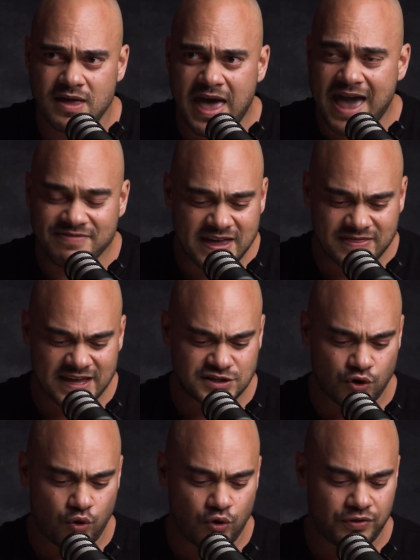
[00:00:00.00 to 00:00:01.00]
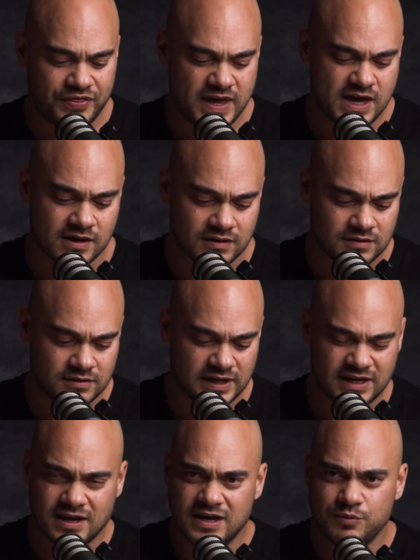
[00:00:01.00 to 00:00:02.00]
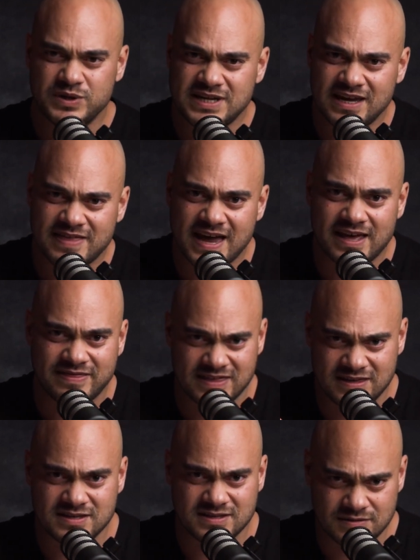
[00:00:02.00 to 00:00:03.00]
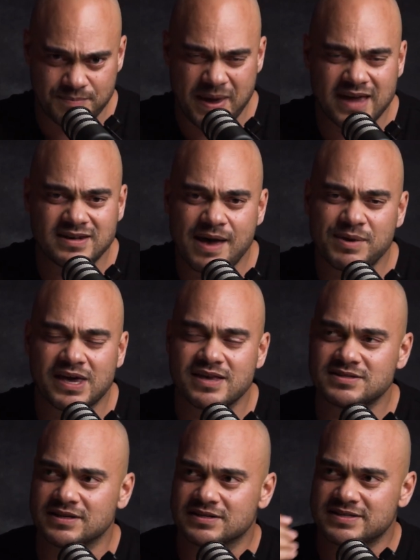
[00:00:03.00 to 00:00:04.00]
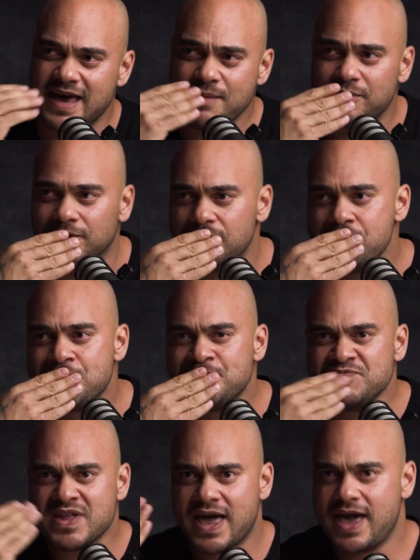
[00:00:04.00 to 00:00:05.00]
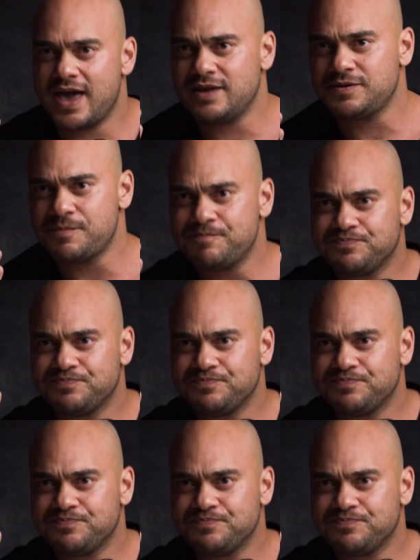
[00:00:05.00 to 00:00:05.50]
And that's a whole thing. Like, we take the pandemic as an example, and